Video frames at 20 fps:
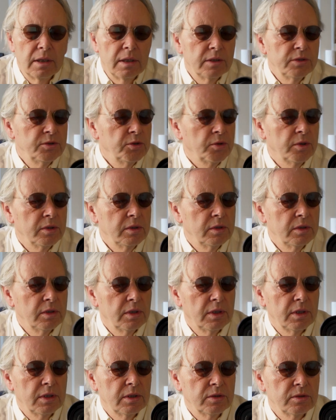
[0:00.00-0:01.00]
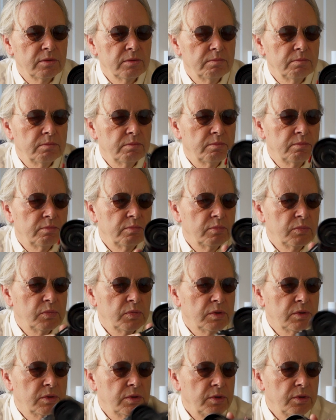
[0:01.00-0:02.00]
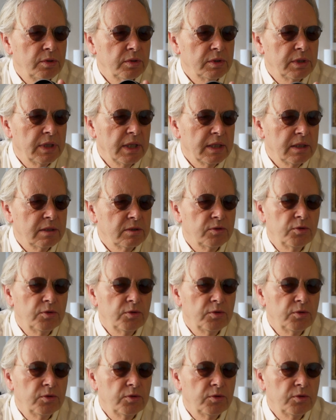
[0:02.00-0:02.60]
you can take